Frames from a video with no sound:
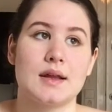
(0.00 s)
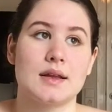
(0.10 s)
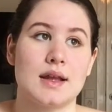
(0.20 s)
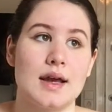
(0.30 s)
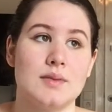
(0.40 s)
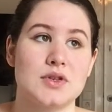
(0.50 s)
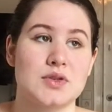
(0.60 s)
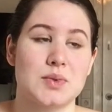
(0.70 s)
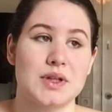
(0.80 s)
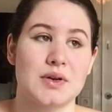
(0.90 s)
yeah, I'm
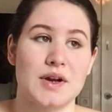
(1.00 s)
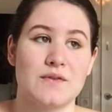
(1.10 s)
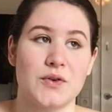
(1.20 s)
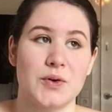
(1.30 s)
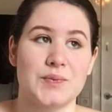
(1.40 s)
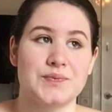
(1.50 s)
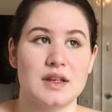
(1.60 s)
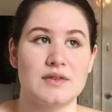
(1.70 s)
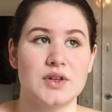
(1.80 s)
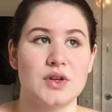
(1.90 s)
just really grateful.
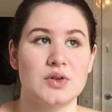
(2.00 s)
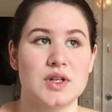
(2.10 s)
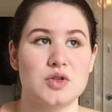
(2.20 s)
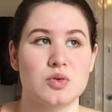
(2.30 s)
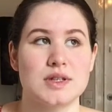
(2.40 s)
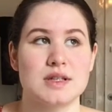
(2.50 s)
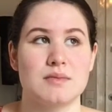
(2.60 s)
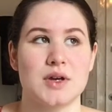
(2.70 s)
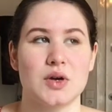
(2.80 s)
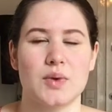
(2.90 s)
Even though towards the
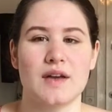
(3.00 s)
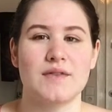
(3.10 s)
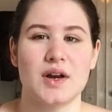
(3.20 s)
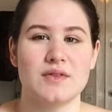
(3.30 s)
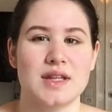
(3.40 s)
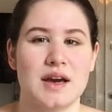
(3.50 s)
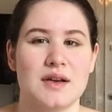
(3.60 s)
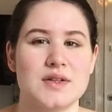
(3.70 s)
middle when I found everything out,